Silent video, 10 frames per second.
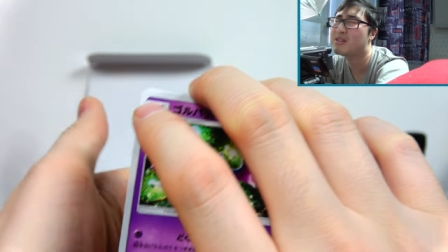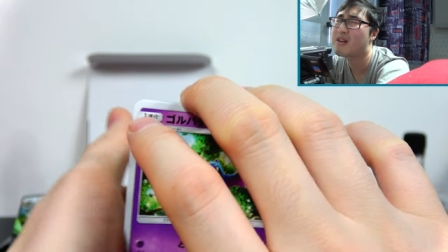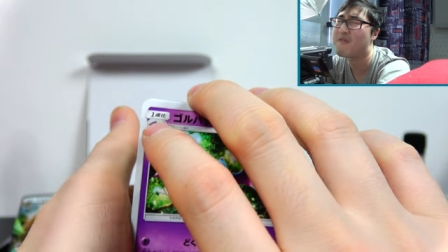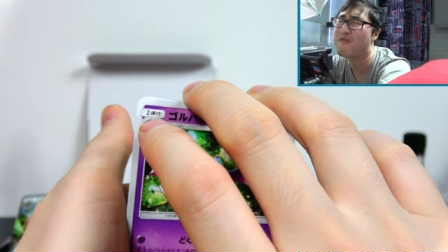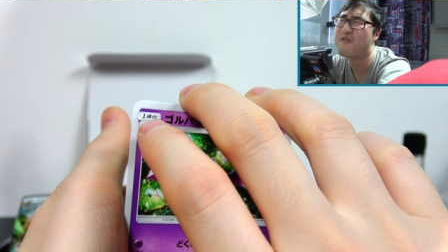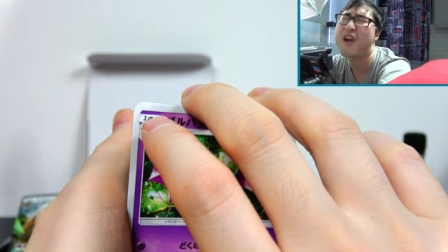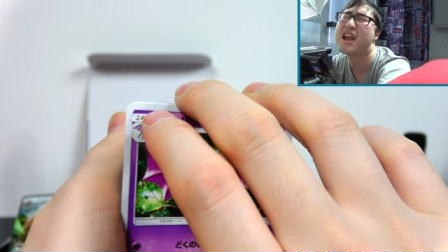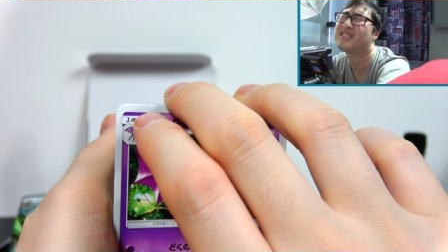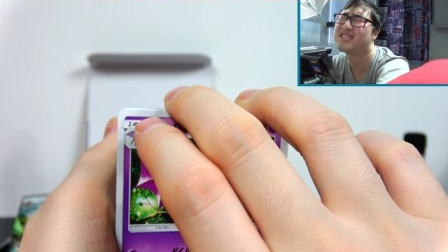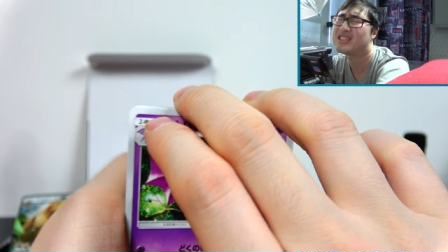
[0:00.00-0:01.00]
me some
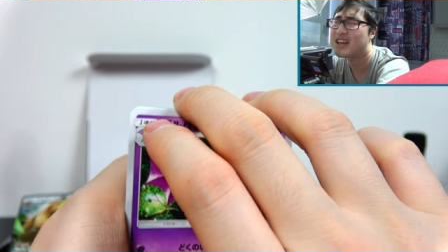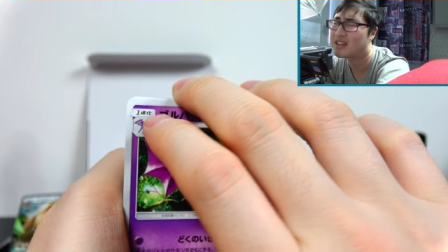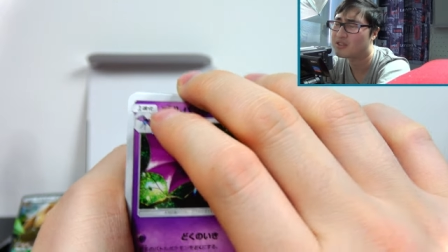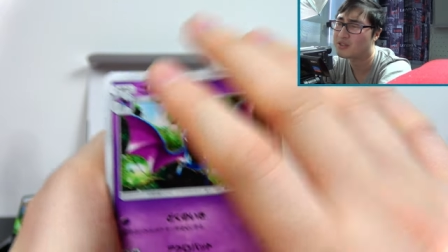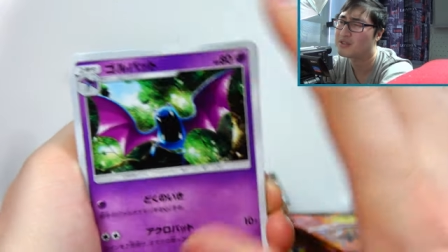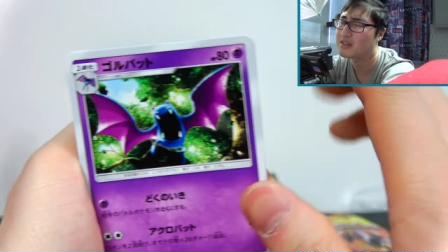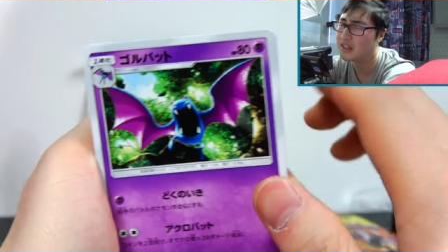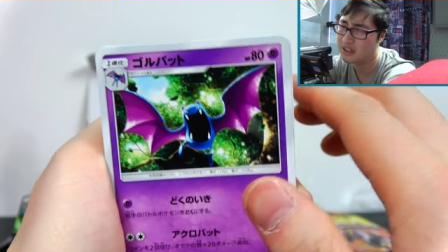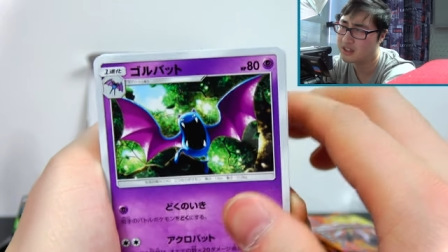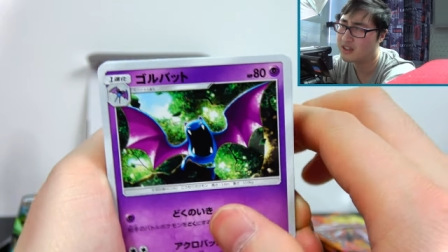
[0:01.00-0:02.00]
fancy answers.
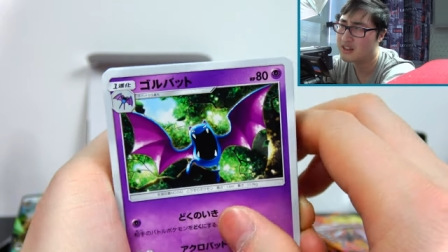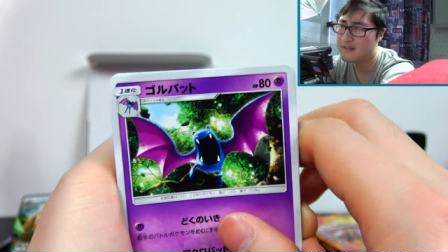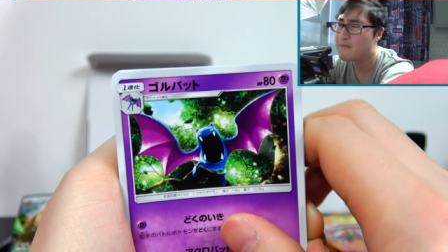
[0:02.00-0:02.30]
Like,